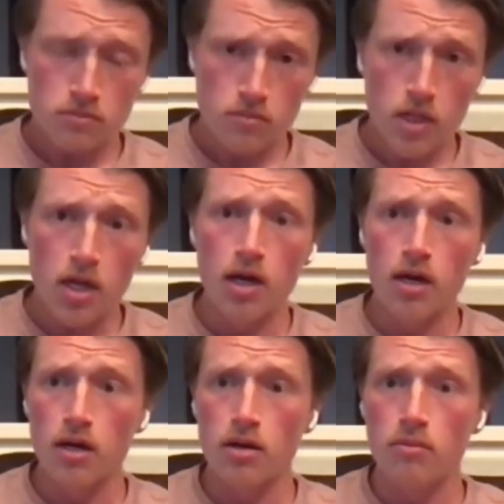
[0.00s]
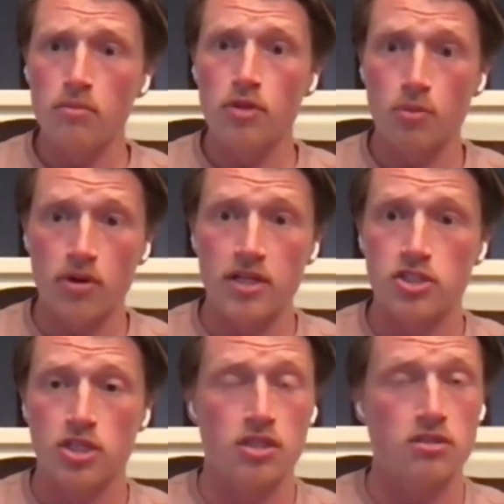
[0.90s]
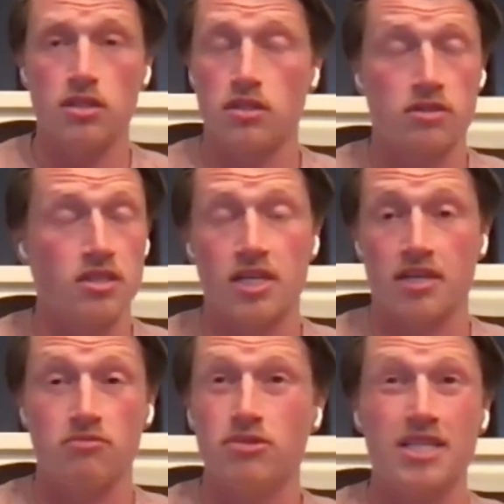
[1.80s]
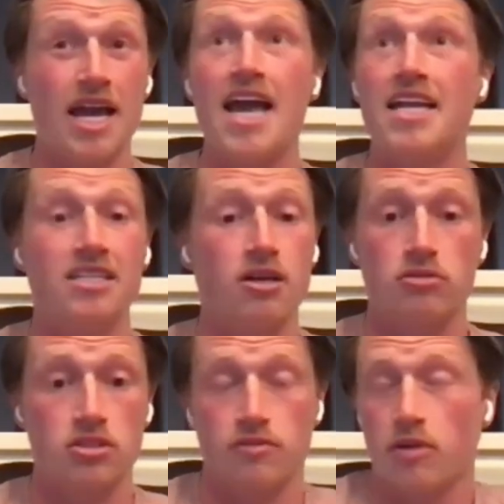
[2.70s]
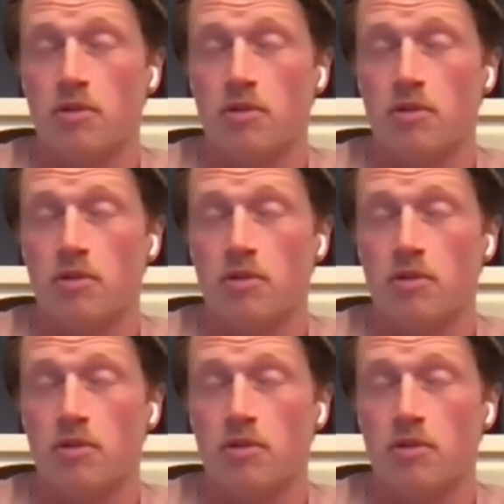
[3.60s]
Yes. Um, the bridge, and you know, it didn't take really any notice of it.